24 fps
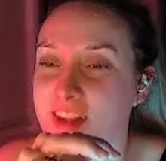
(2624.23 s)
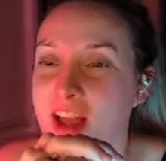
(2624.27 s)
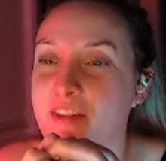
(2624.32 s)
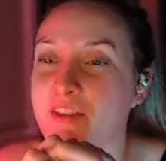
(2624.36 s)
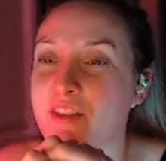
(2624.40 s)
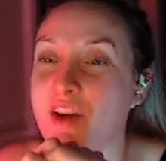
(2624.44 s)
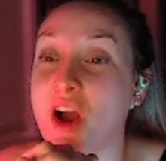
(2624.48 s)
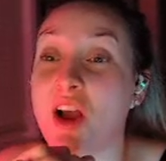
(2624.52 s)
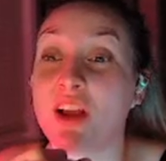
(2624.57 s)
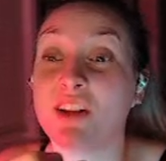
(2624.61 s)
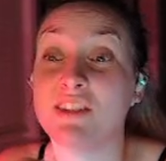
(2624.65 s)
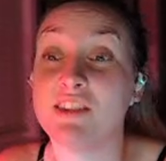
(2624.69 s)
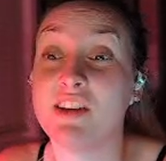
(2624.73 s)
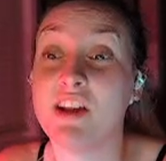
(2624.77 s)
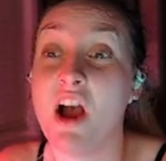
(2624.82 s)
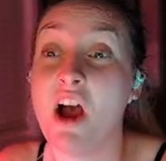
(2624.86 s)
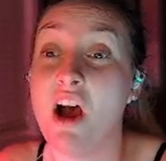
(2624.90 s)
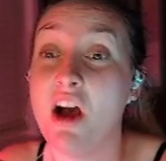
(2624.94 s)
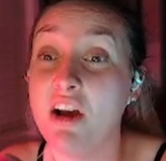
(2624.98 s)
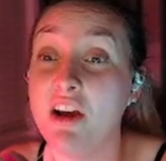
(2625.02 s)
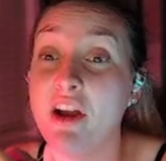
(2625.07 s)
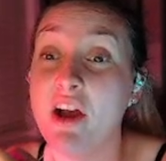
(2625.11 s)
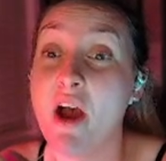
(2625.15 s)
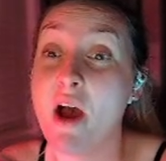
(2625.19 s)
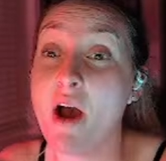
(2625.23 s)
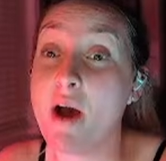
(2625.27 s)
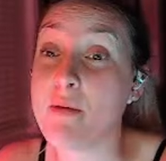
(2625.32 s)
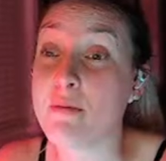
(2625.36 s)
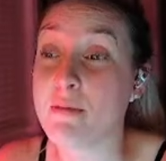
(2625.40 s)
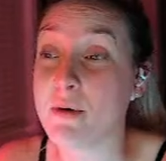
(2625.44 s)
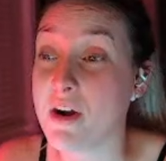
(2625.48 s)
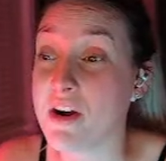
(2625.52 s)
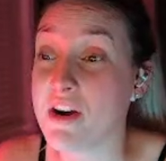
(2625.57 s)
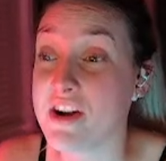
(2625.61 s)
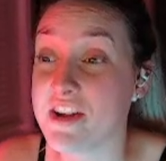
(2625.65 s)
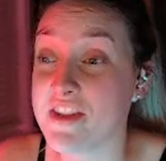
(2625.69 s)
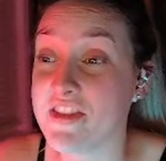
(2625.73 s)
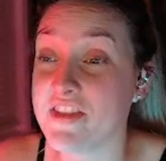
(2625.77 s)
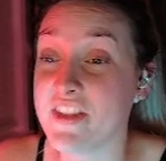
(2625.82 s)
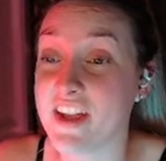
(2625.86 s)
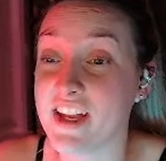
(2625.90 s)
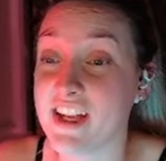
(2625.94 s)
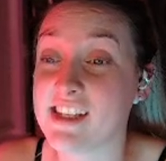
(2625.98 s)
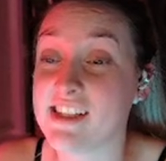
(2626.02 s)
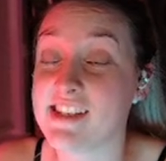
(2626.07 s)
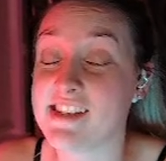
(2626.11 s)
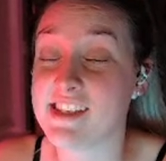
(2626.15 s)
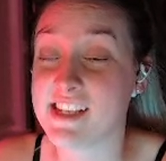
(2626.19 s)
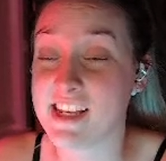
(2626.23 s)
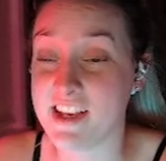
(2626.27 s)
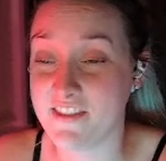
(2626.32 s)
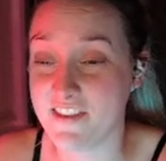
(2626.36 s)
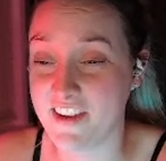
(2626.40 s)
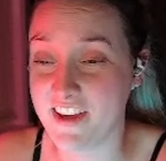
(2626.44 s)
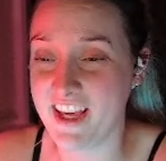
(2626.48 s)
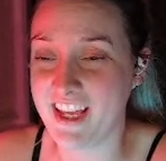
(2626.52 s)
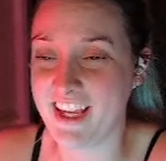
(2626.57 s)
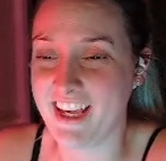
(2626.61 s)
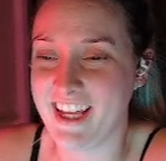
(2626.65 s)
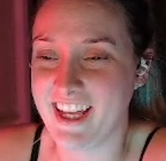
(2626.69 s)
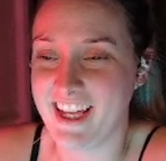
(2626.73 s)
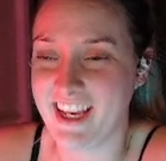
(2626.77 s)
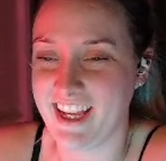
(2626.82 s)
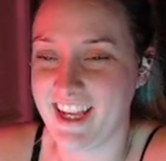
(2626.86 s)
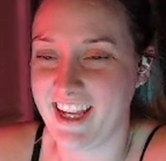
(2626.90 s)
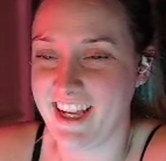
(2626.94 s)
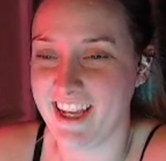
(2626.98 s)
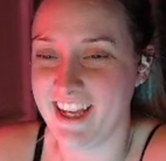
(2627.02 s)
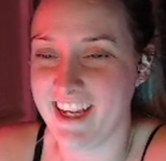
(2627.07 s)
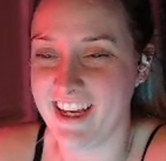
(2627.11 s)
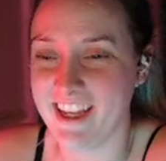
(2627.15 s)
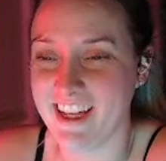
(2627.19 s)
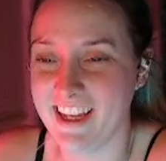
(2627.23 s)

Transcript: gotten hung up on this CVE.